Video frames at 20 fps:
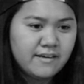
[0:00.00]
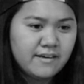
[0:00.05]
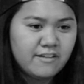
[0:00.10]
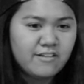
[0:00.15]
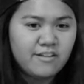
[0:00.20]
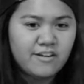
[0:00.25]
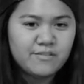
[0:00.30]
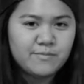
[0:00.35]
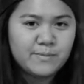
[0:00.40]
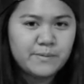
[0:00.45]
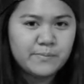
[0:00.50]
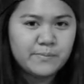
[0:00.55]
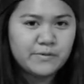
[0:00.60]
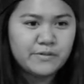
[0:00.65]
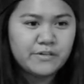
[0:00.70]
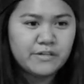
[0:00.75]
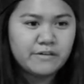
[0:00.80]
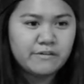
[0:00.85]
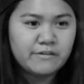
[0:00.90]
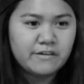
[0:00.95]
a lot of people
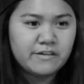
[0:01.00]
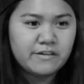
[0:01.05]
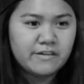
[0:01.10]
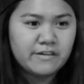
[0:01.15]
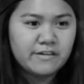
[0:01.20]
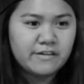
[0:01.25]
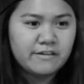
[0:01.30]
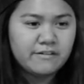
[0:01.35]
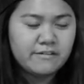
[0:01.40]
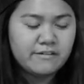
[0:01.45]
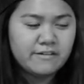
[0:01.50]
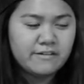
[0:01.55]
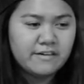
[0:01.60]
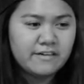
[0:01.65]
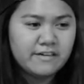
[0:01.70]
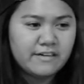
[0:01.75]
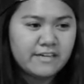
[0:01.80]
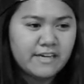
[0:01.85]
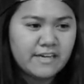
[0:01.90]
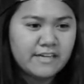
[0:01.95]
know her
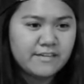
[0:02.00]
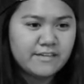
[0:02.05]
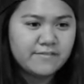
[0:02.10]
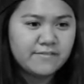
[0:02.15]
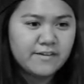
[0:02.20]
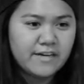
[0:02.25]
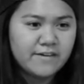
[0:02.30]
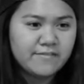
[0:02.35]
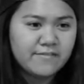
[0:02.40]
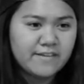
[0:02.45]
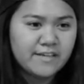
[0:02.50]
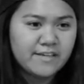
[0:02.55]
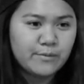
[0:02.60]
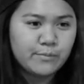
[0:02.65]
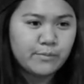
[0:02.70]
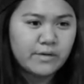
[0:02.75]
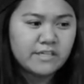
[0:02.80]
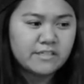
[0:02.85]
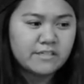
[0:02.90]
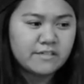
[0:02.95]
or kind of have like an
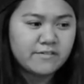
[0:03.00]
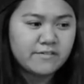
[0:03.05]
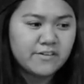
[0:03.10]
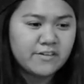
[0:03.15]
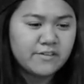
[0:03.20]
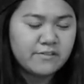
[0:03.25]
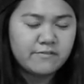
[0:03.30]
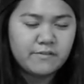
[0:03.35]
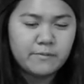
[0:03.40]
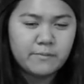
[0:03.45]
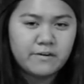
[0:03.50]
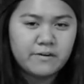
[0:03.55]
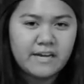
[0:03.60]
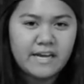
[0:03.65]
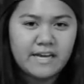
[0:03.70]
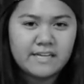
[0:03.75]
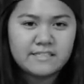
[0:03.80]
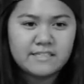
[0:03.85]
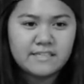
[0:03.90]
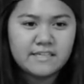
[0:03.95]
impression of her from her
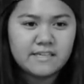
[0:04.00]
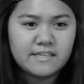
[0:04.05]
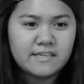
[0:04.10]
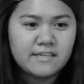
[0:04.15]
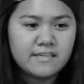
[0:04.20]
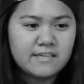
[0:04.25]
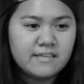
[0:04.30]
acting,